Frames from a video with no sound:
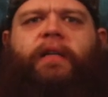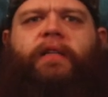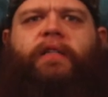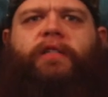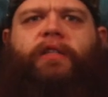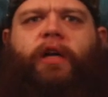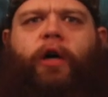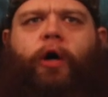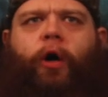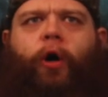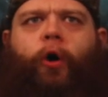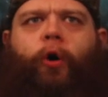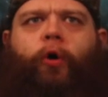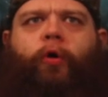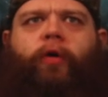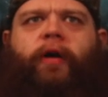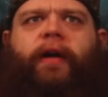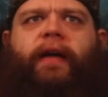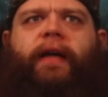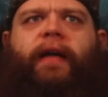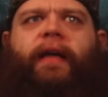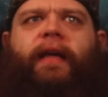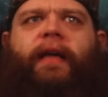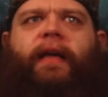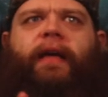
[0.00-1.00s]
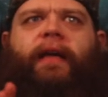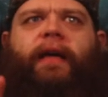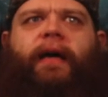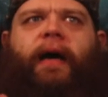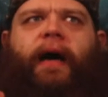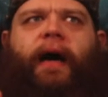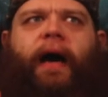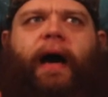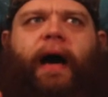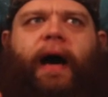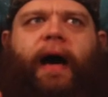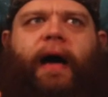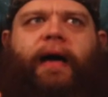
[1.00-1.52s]
So
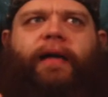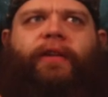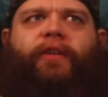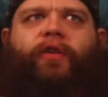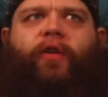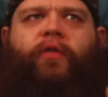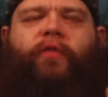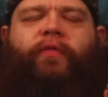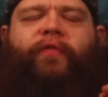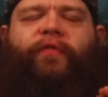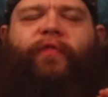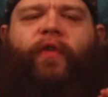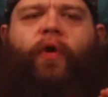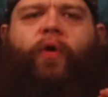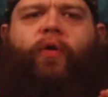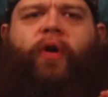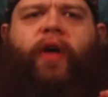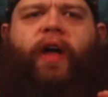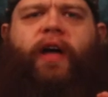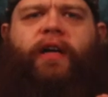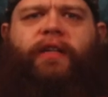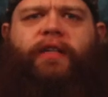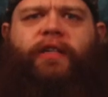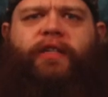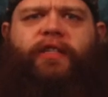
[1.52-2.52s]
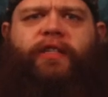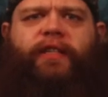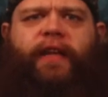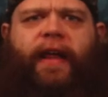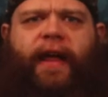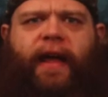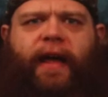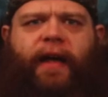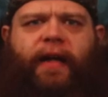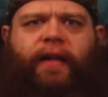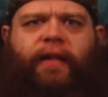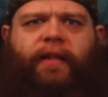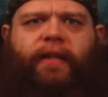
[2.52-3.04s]
I don't fully
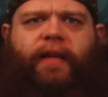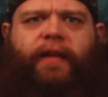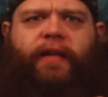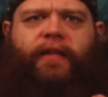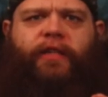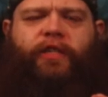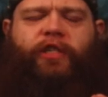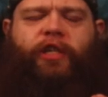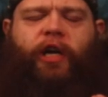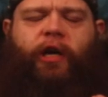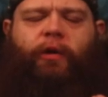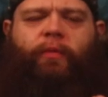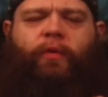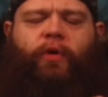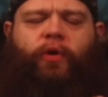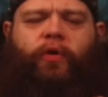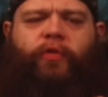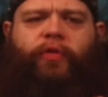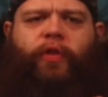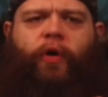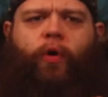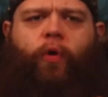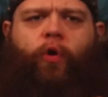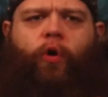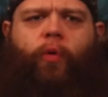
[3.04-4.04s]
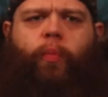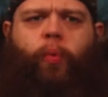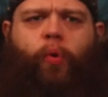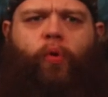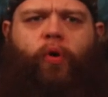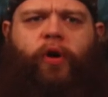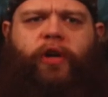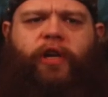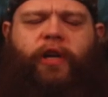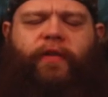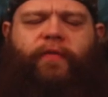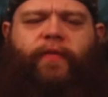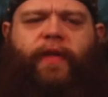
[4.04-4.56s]
understand, in general, the whole
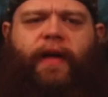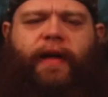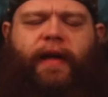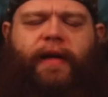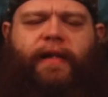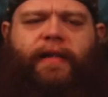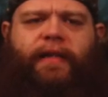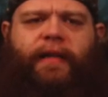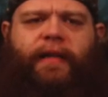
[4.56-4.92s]
point of the